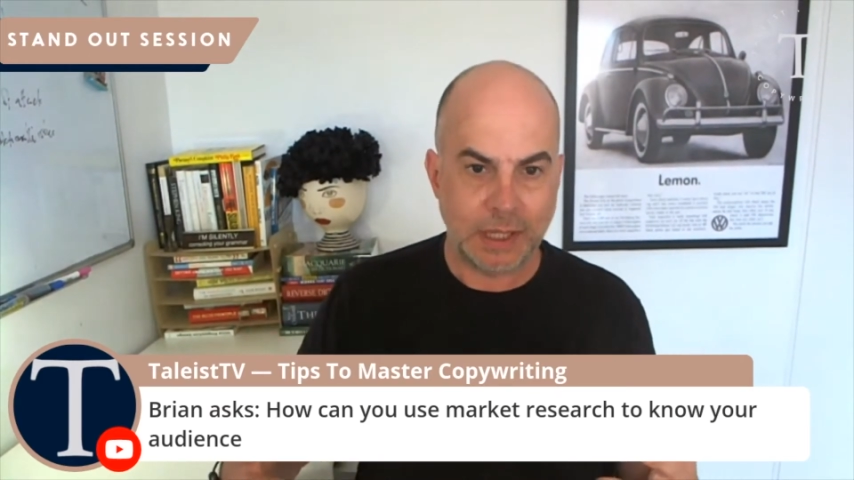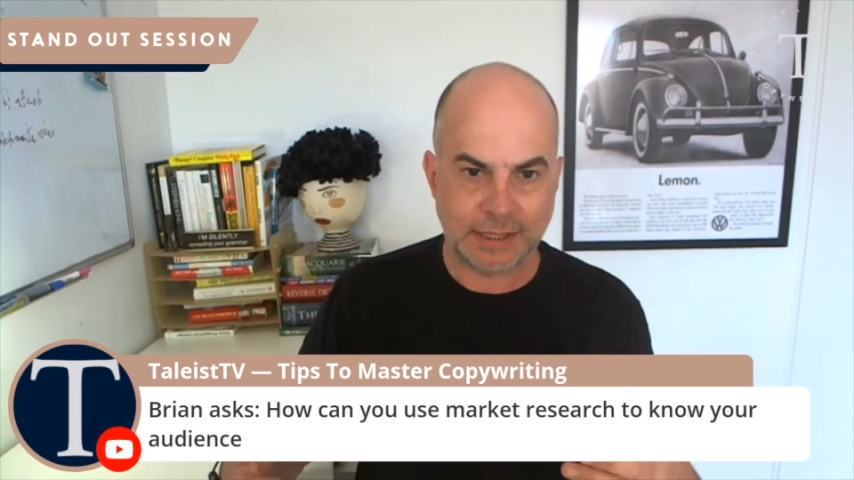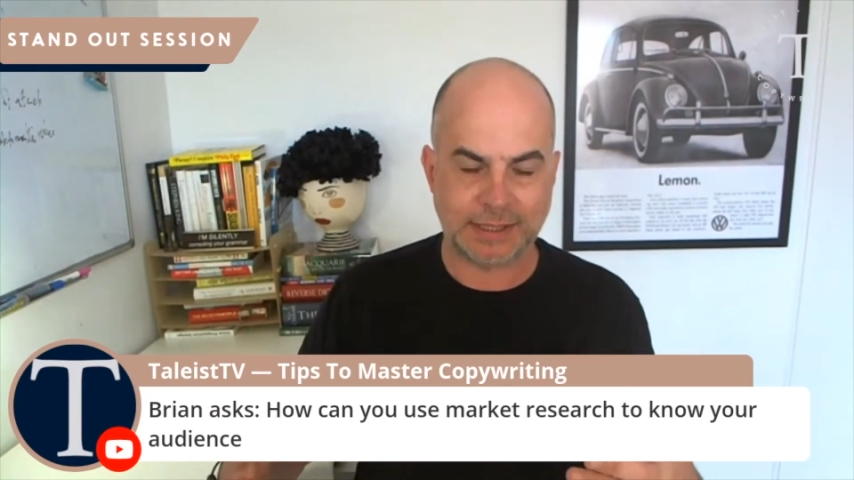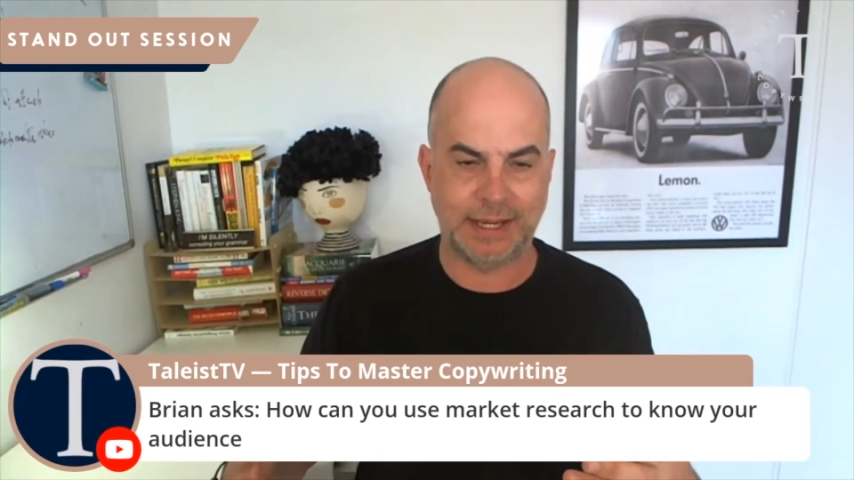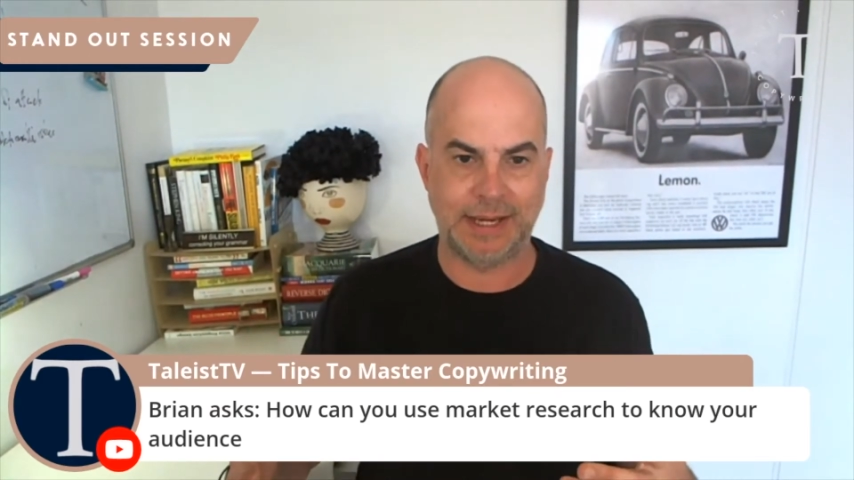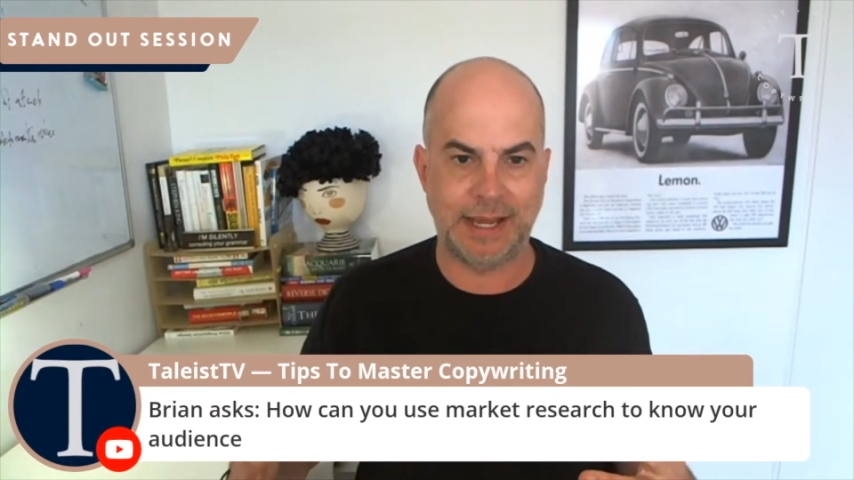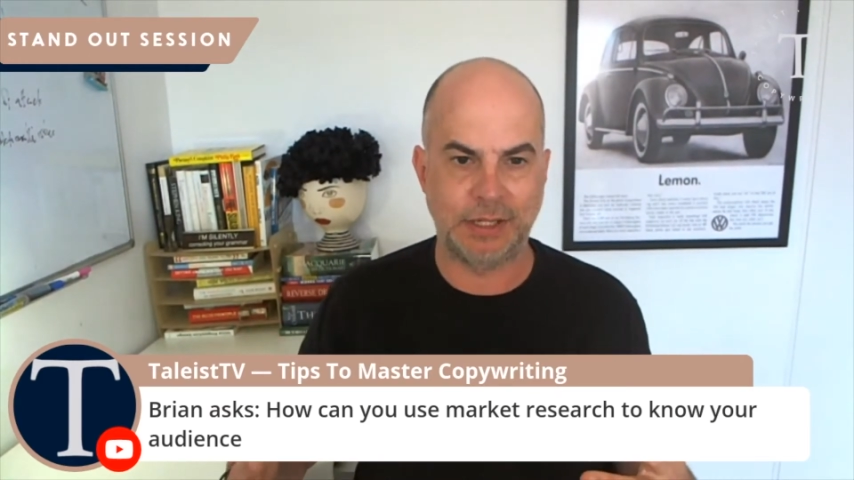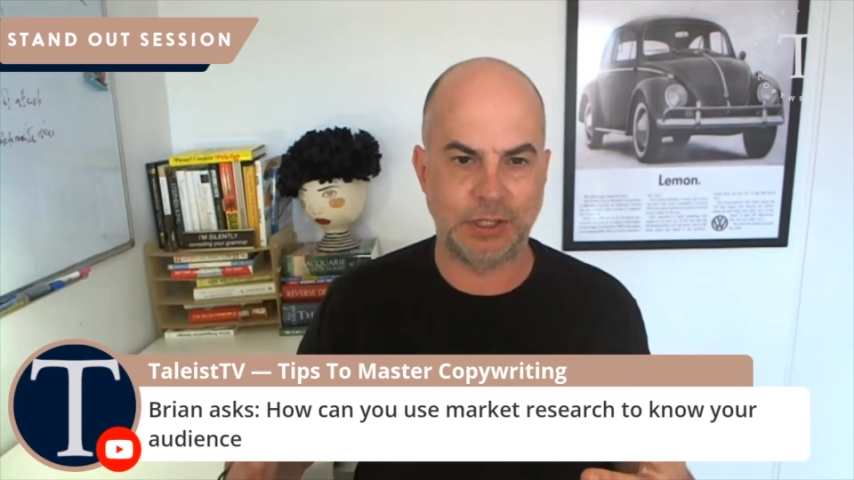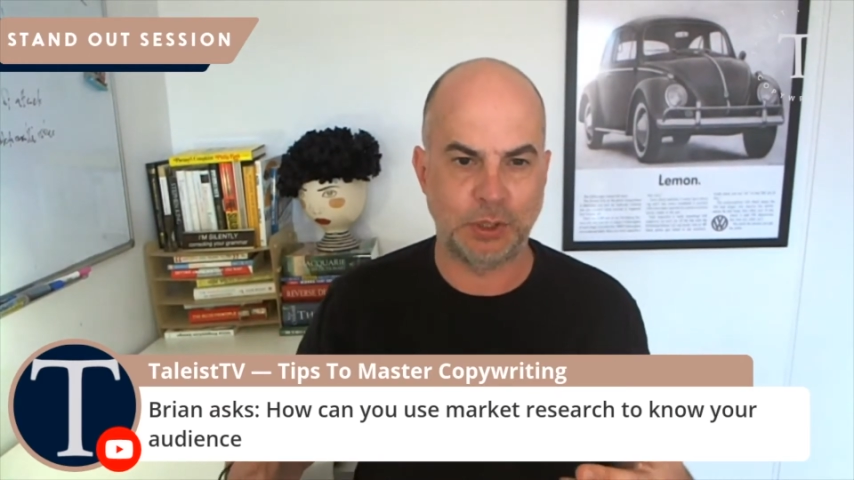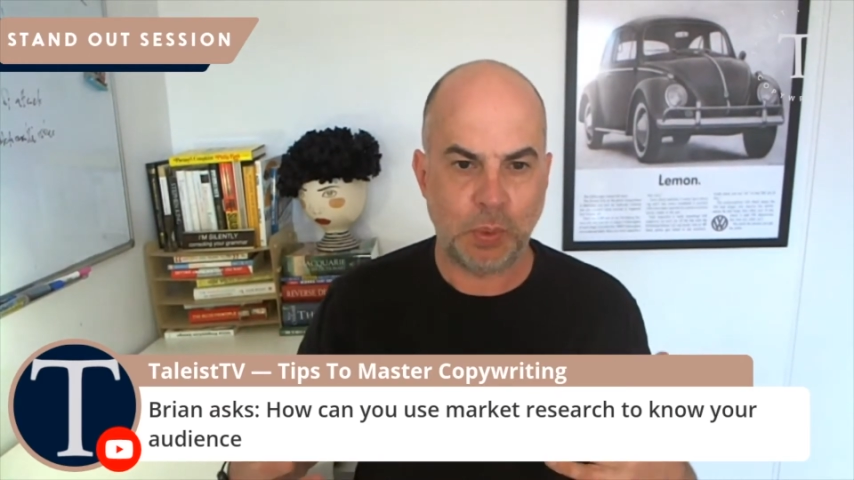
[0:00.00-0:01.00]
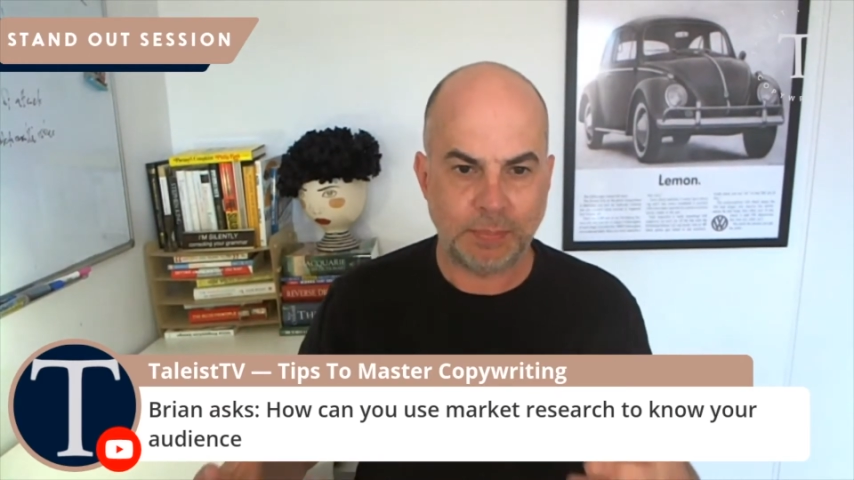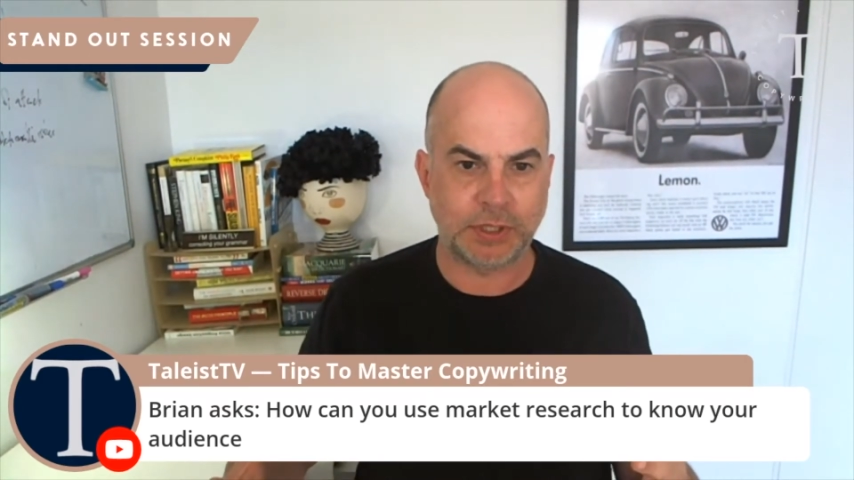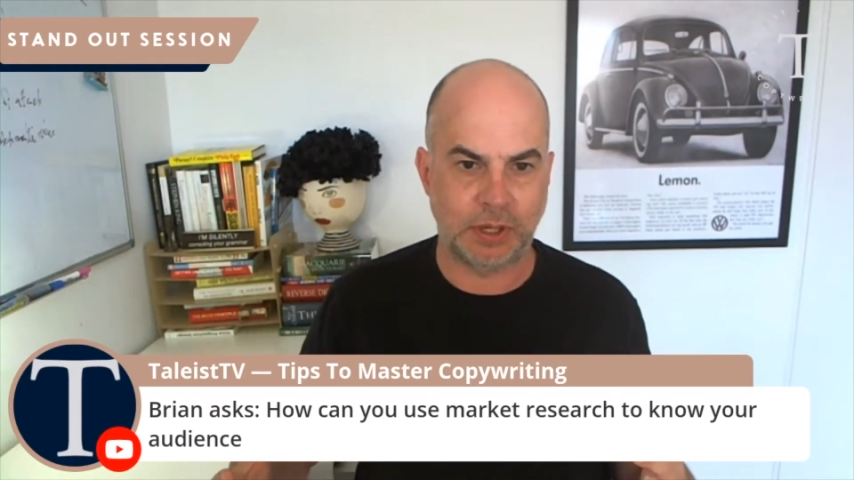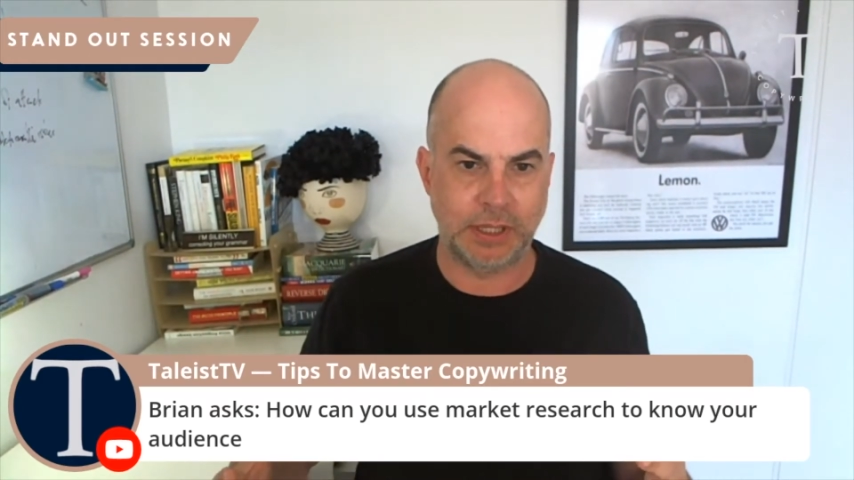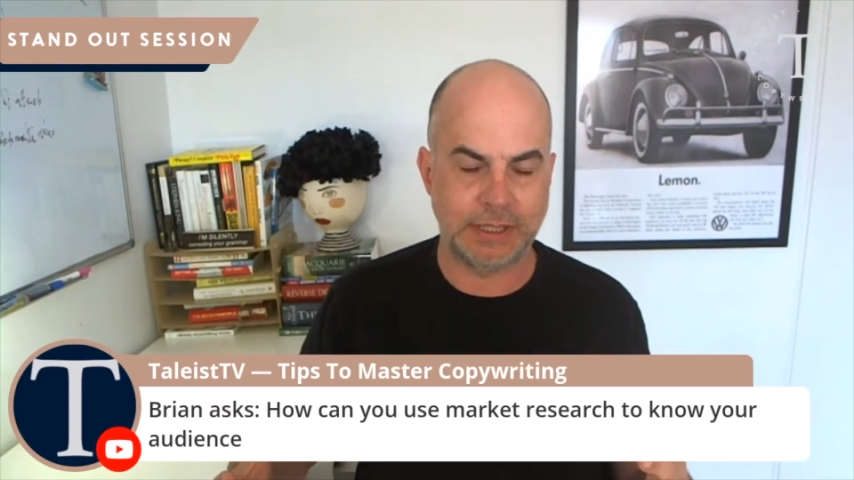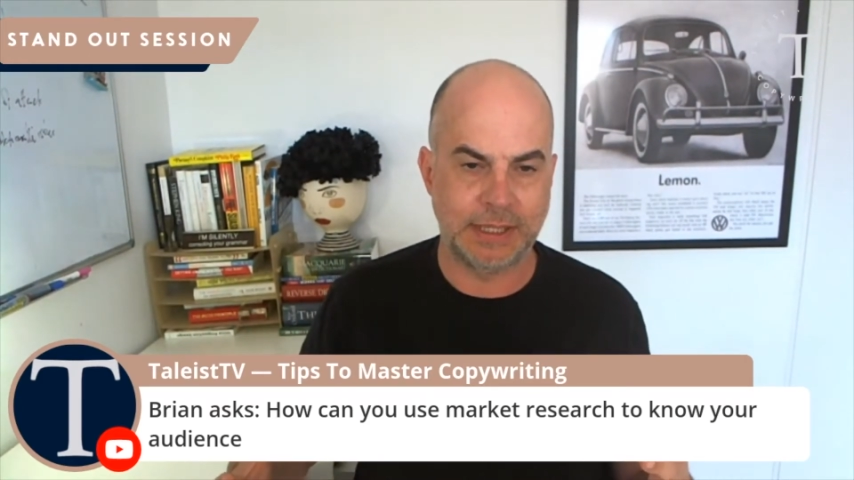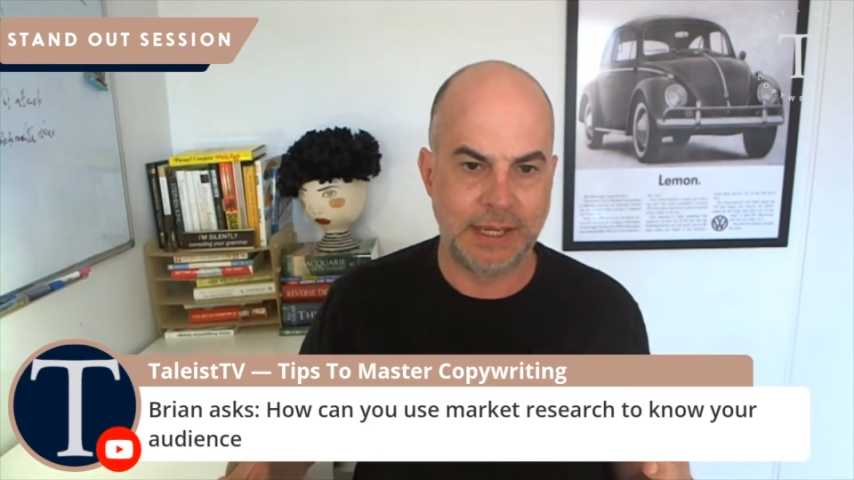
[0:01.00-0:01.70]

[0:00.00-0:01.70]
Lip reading: estate agent's website